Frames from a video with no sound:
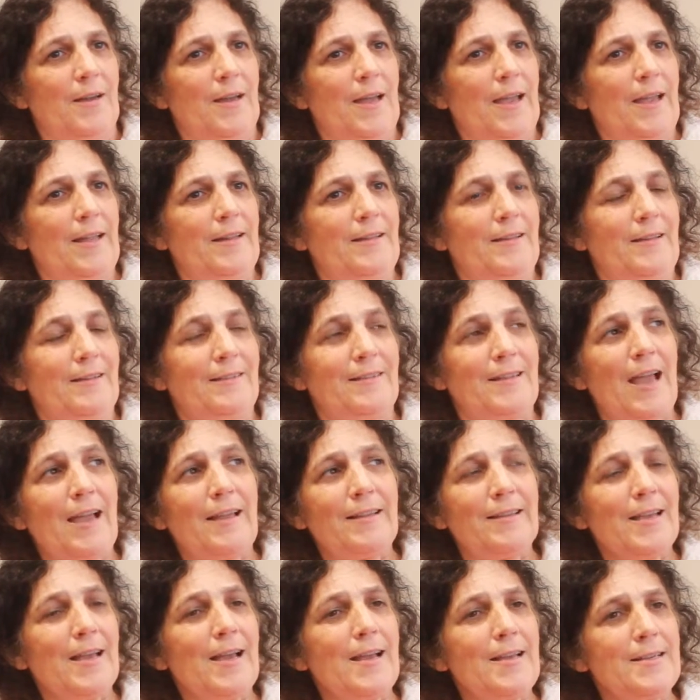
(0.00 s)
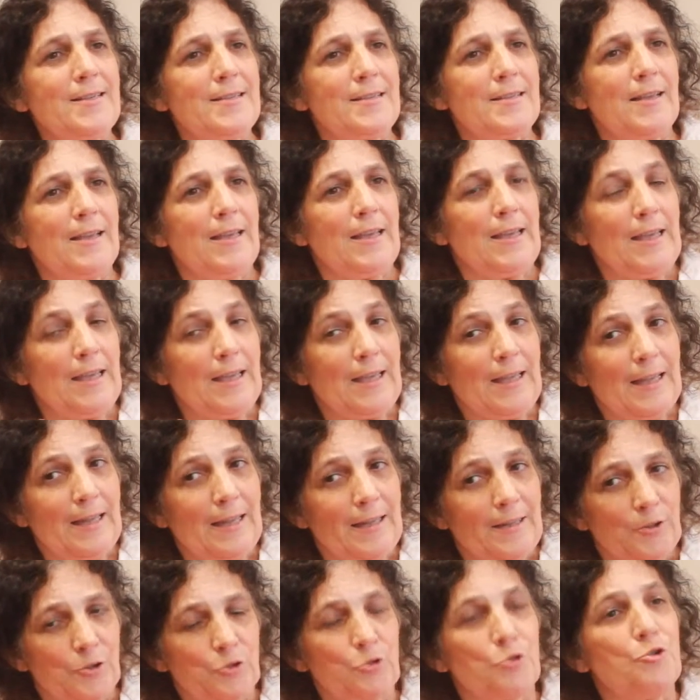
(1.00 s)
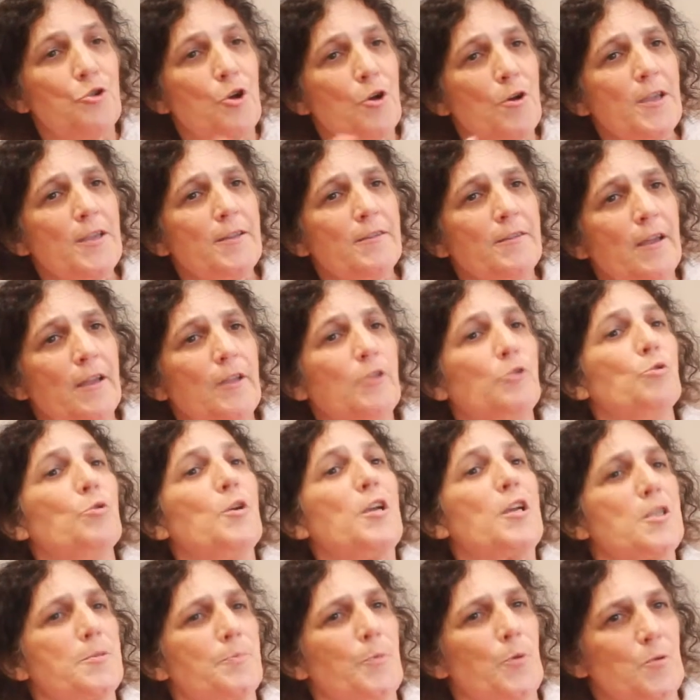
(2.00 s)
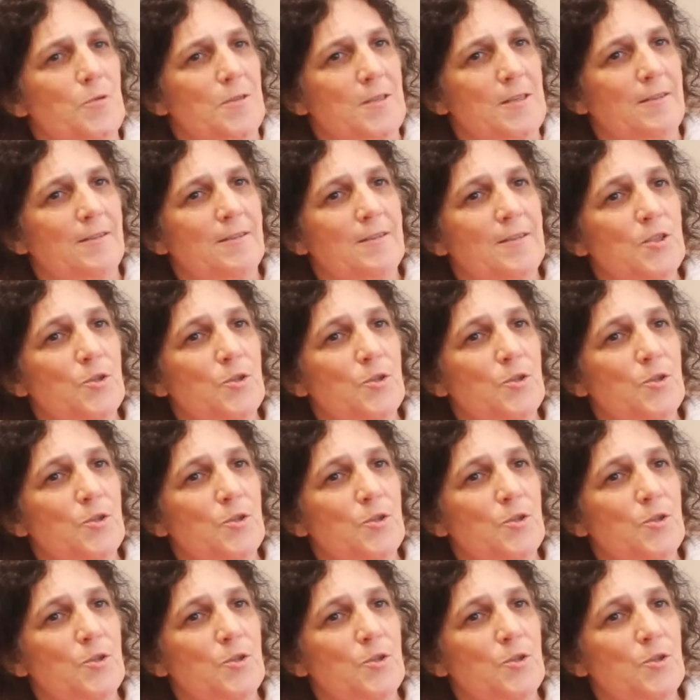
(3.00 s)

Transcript: and the idea is to know it and to expose it.